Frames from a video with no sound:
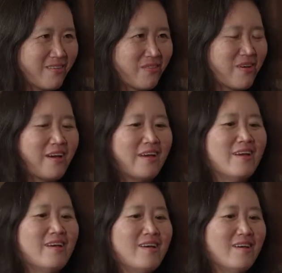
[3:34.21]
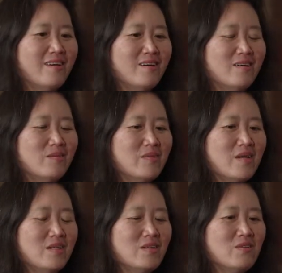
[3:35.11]
Okay,
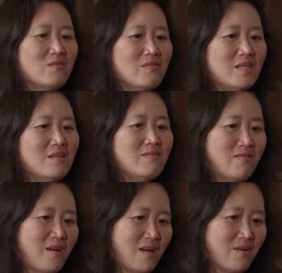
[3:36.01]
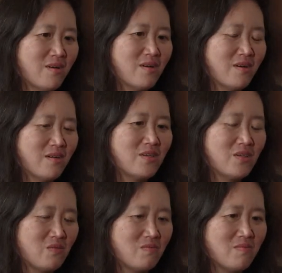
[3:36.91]
to live a vibrant heart,
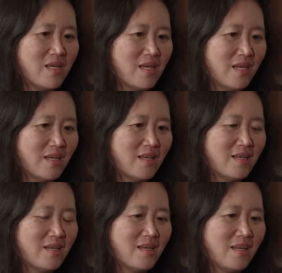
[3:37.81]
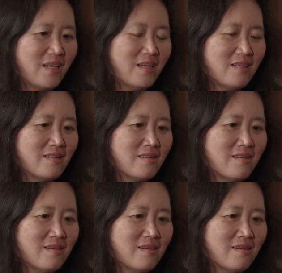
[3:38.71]
to me, is